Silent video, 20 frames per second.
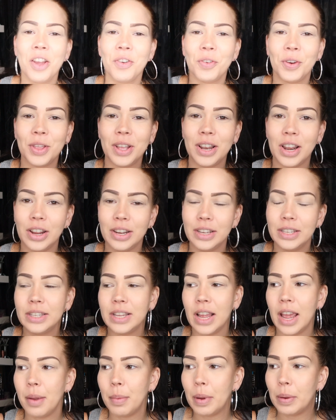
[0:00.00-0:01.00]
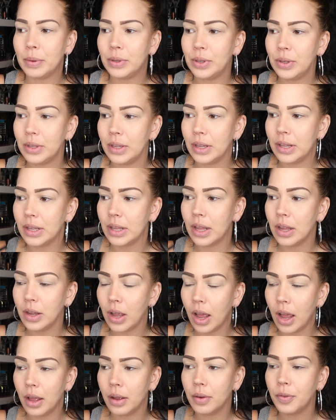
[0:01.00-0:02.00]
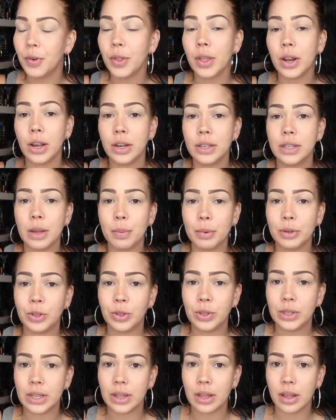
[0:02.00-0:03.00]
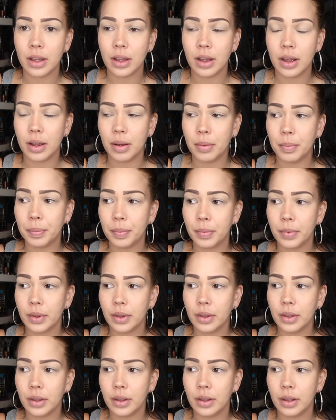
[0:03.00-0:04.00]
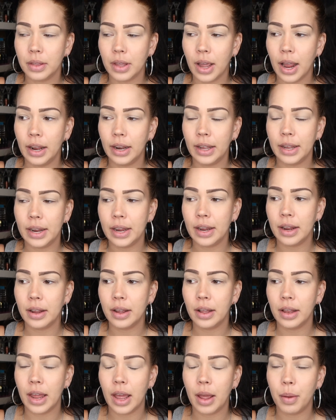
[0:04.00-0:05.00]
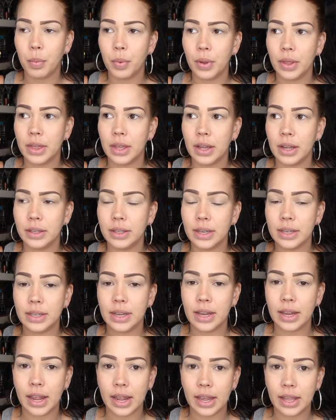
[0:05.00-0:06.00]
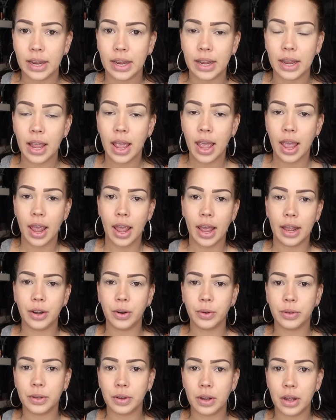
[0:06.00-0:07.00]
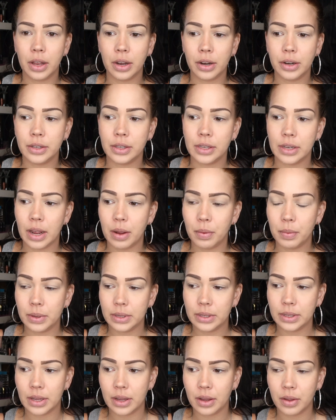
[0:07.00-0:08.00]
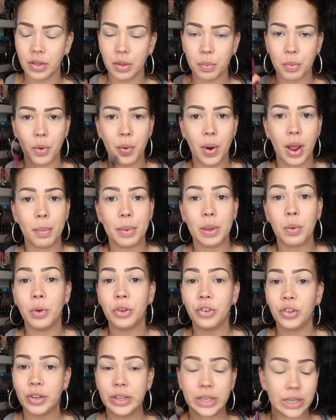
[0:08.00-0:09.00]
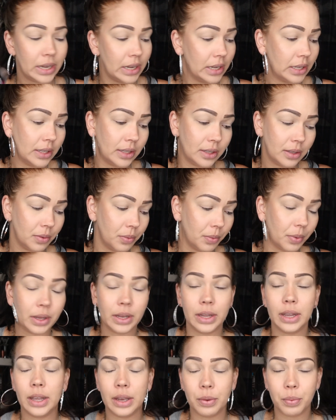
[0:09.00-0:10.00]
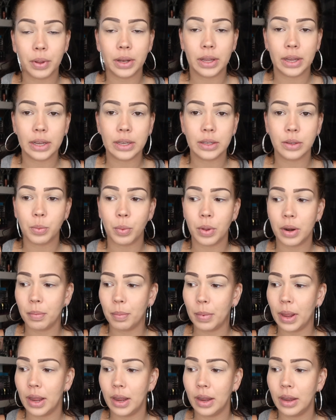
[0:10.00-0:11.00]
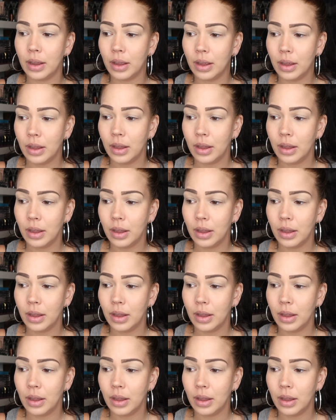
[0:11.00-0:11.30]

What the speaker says: For the longest time I was using the highlighting collab with Desi and Katie and Dose of Colors, and that was the Marami, which is really, it really is one of my,